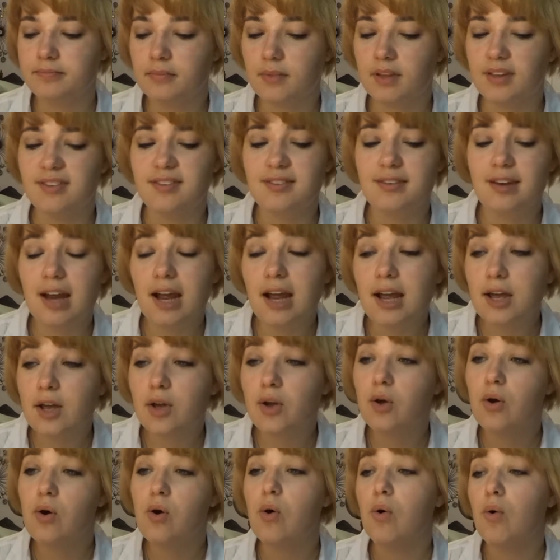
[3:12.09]
stick
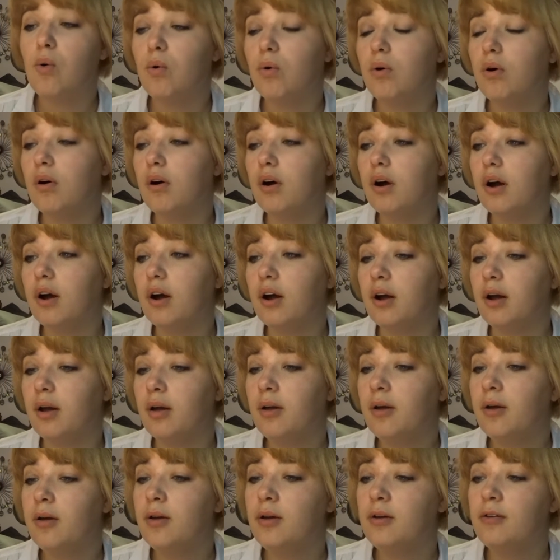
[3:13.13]
or
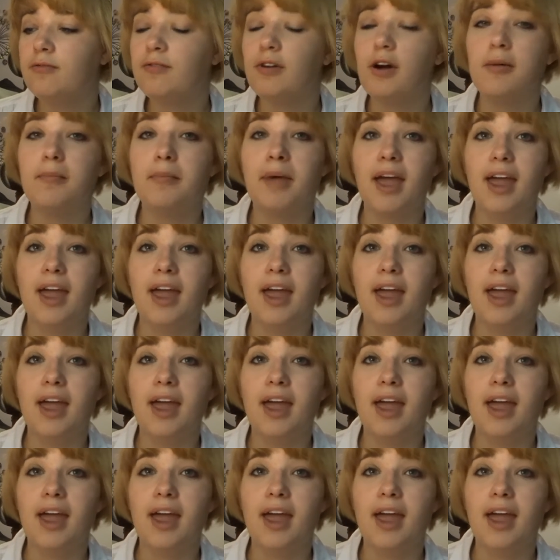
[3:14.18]
from